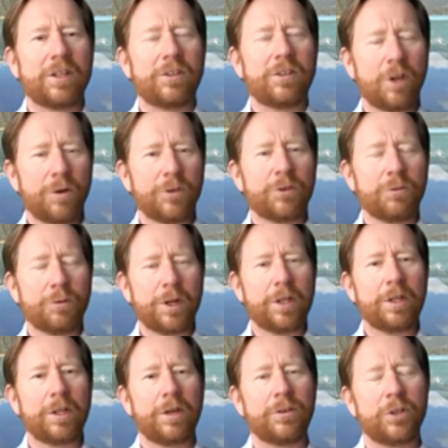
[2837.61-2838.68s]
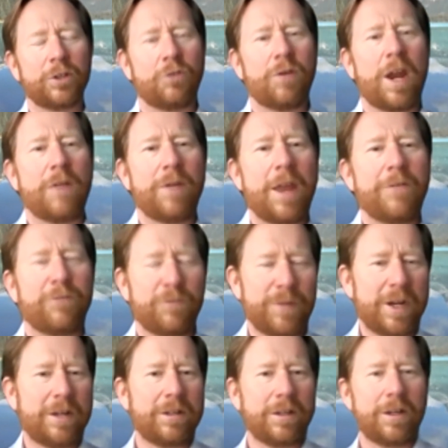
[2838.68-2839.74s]
So it was a great way for
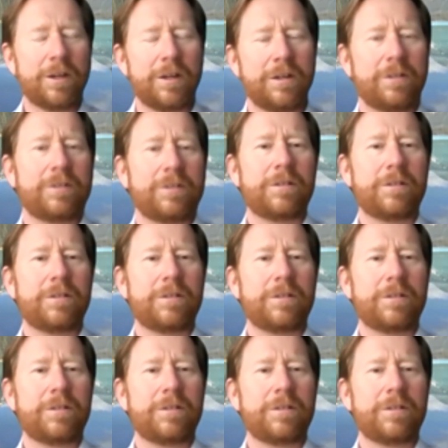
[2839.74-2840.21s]
me to